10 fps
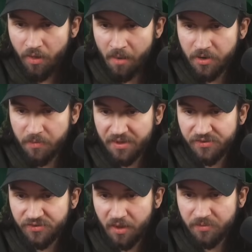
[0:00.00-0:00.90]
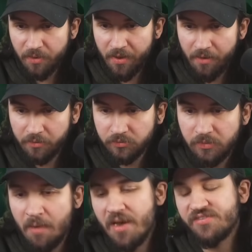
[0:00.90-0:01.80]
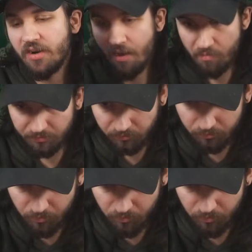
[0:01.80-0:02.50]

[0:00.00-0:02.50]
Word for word: I'm gonna mess this up somehow. I messed it up.